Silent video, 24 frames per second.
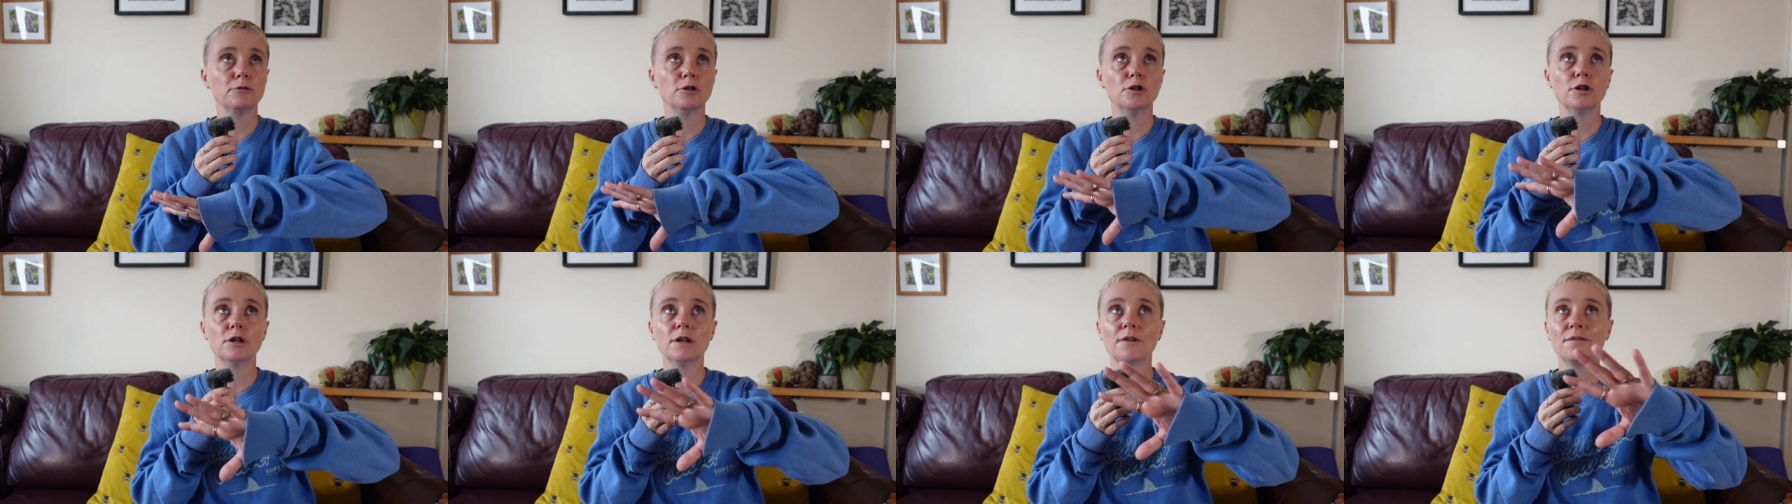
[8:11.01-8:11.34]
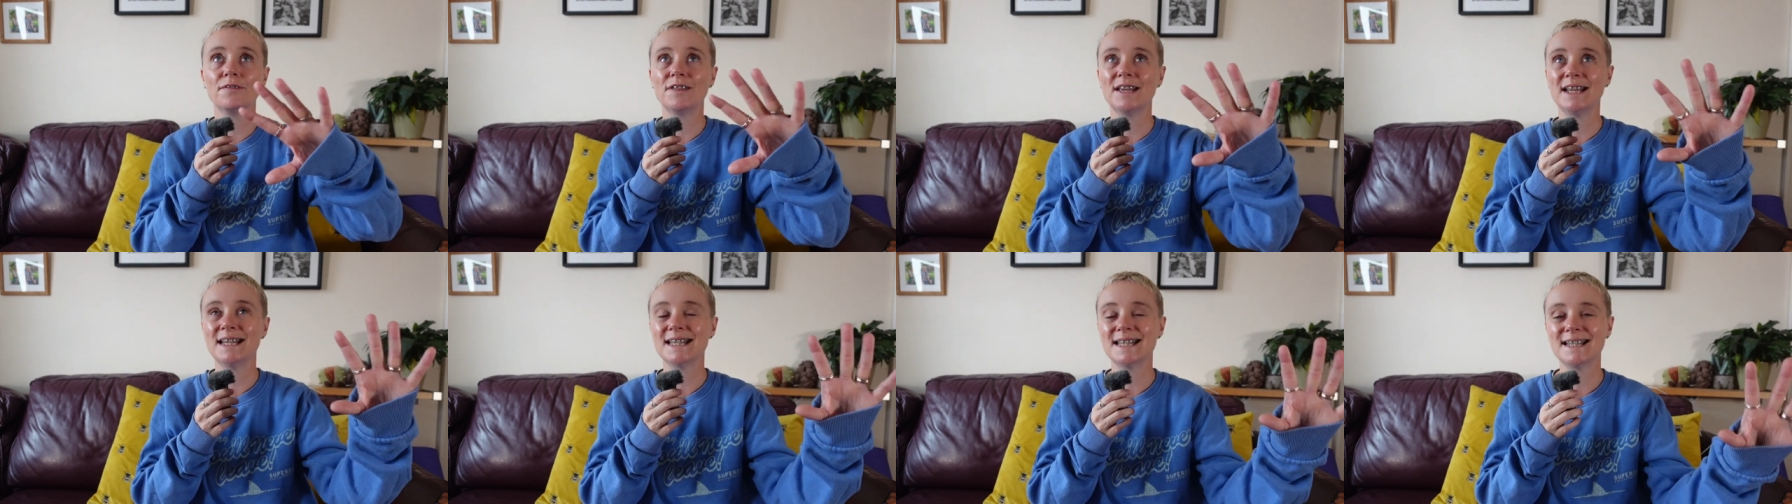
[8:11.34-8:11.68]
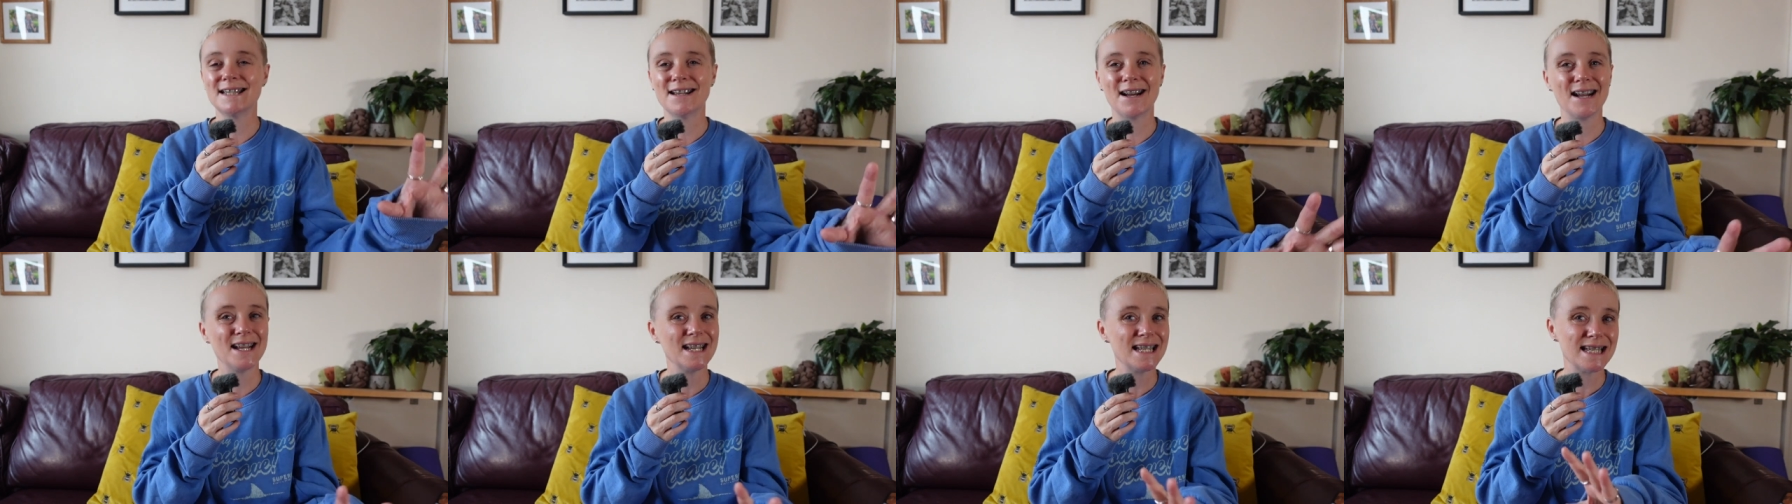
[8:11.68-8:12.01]
all of these
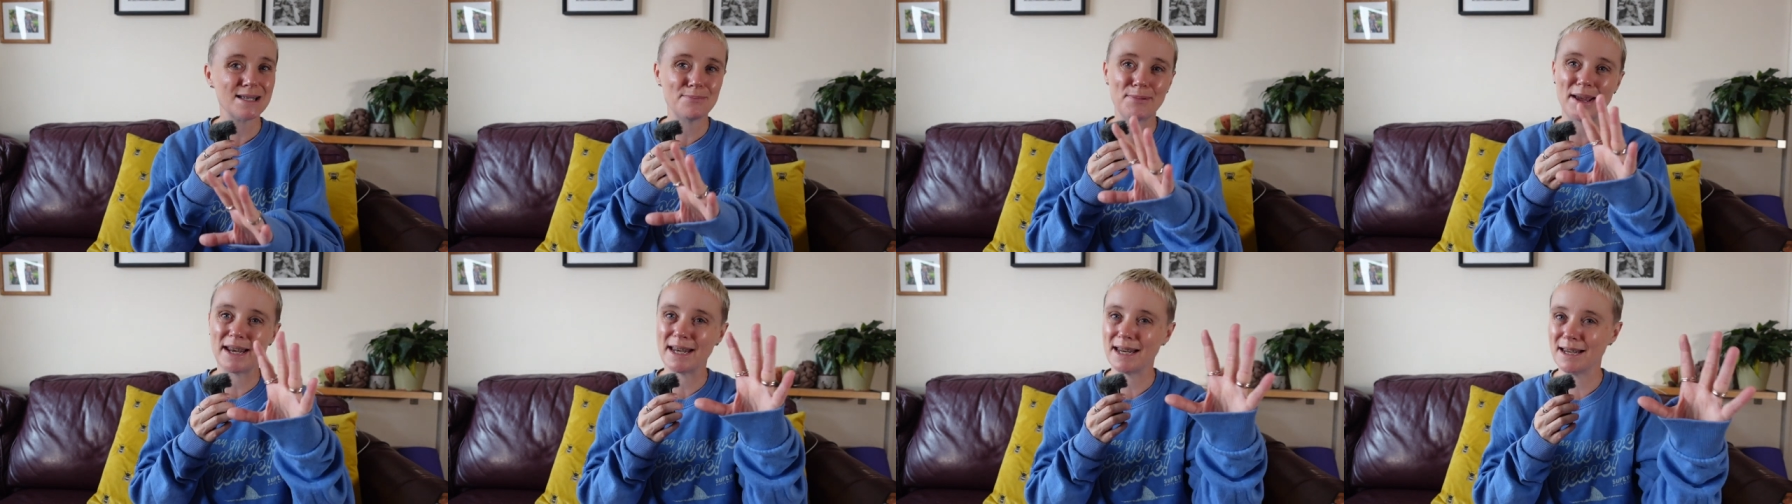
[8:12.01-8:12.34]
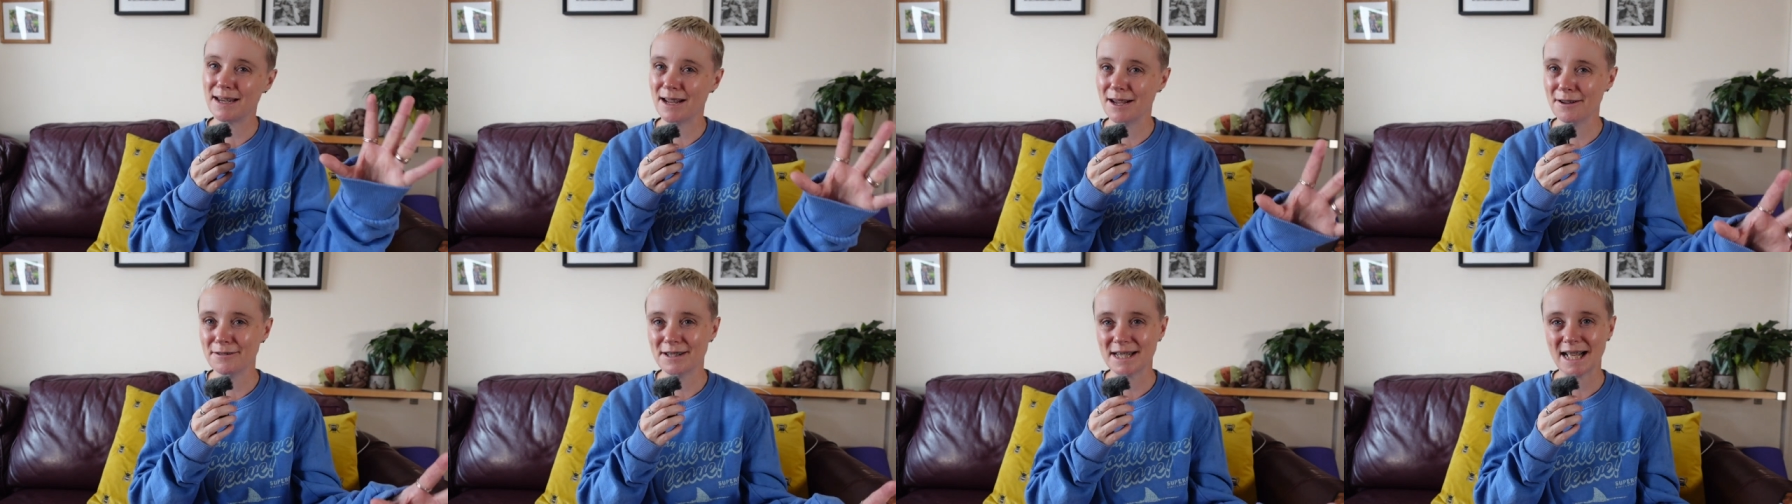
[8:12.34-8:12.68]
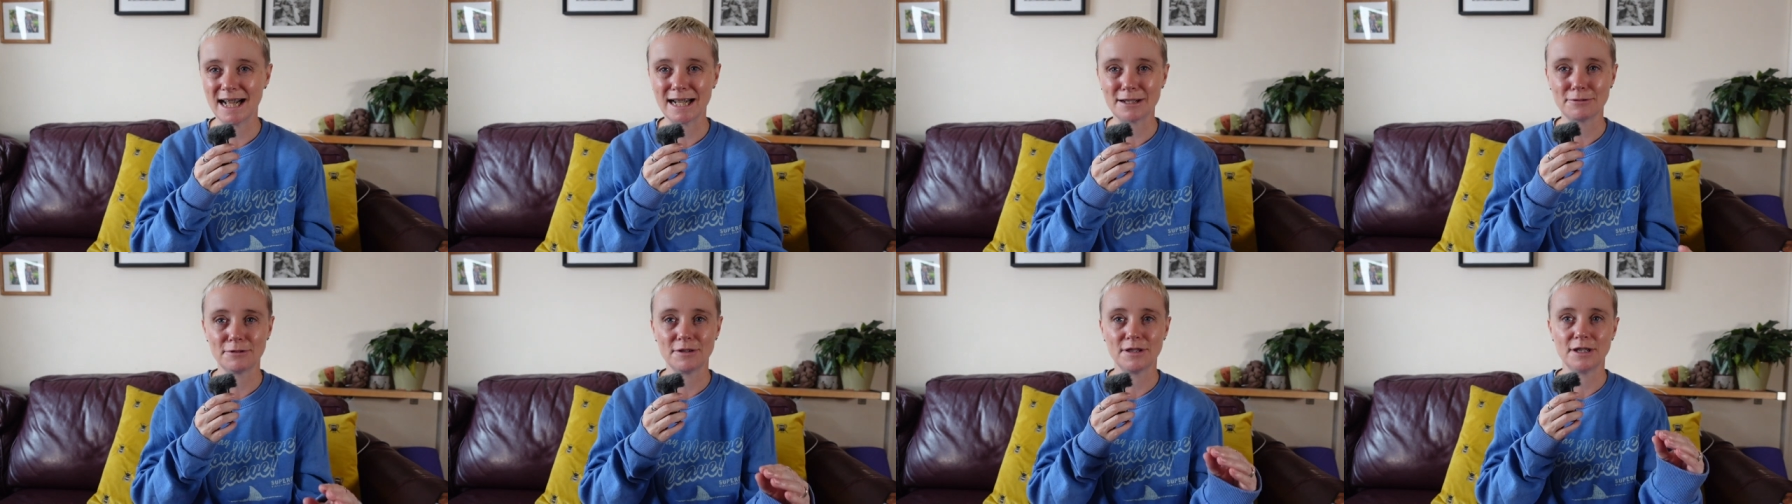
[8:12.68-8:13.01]
nights spent in
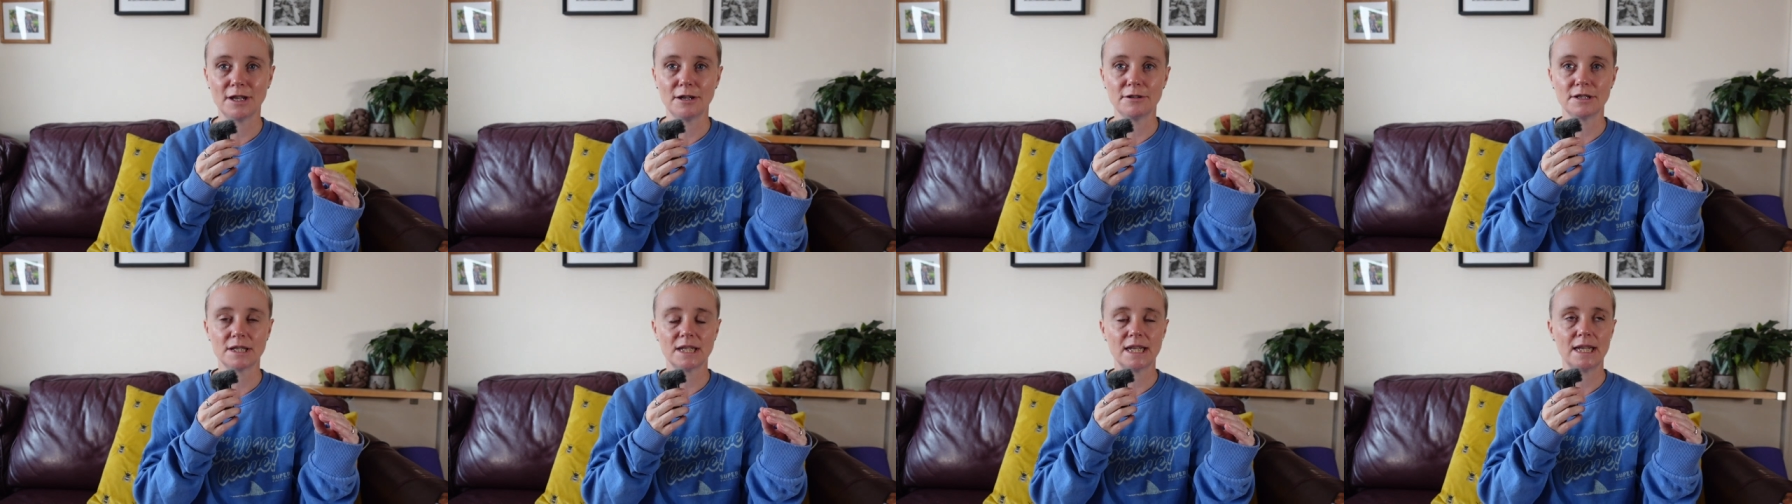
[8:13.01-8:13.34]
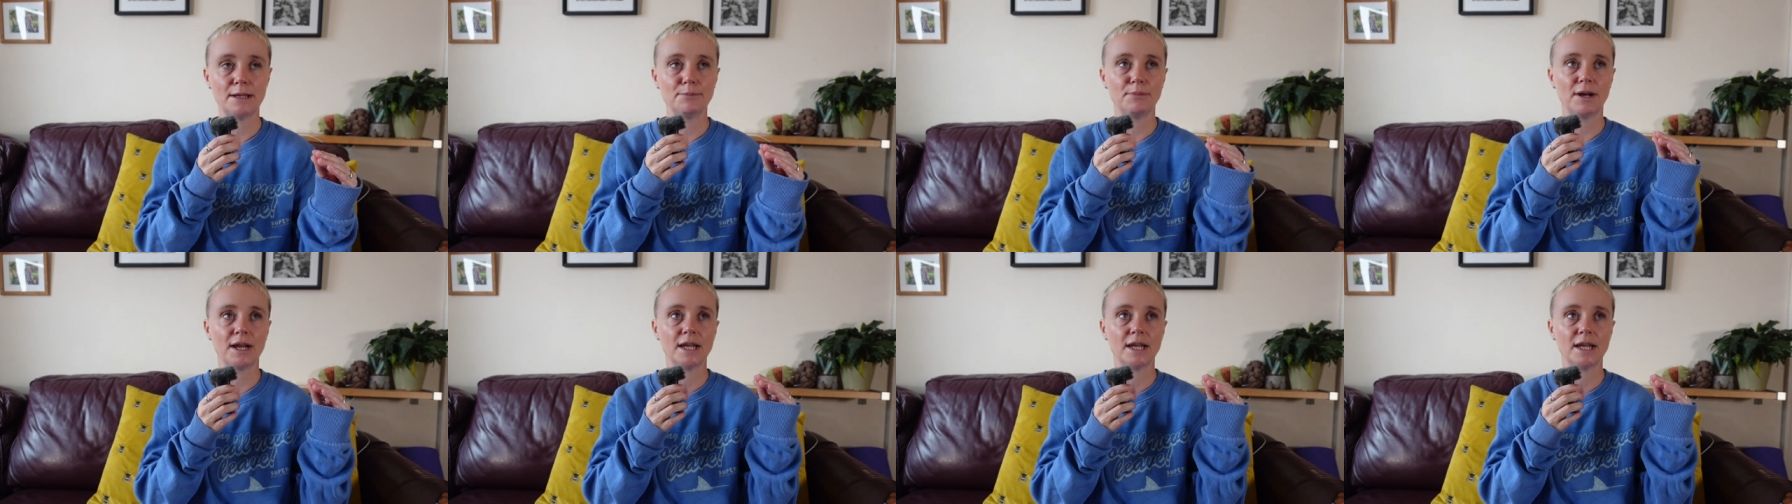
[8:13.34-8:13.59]
hotels with no sleep,